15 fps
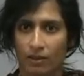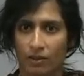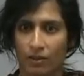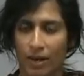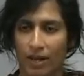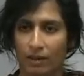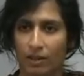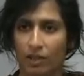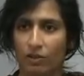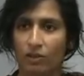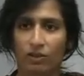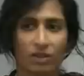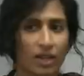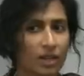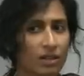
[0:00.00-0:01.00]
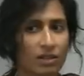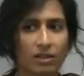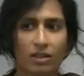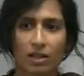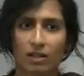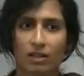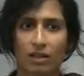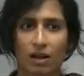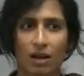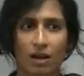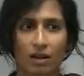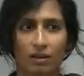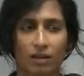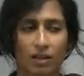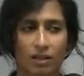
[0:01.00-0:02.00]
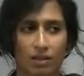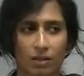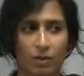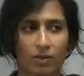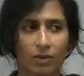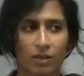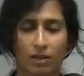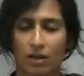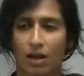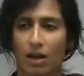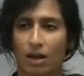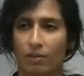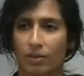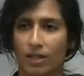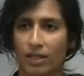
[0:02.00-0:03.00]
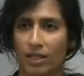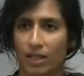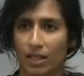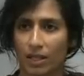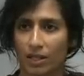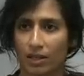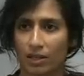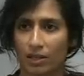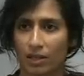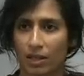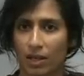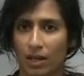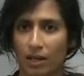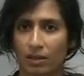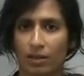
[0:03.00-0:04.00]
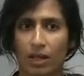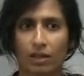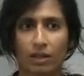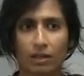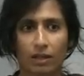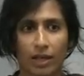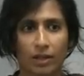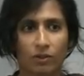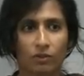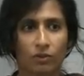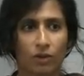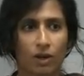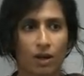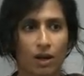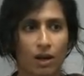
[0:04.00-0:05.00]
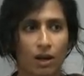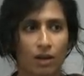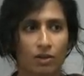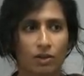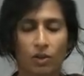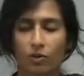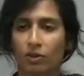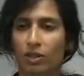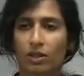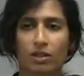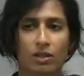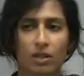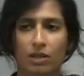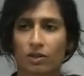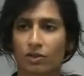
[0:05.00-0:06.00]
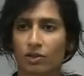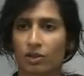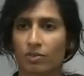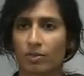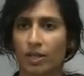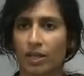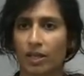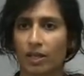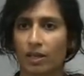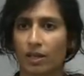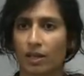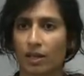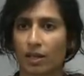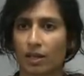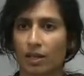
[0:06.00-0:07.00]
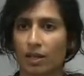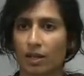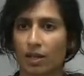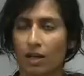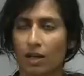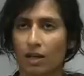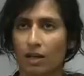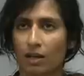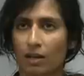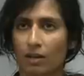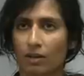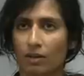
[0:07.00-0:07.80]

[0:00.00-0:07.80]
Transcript: Right? There are things that, sah- that some of the sahaba did that the later fuqaha don't consider to be uh,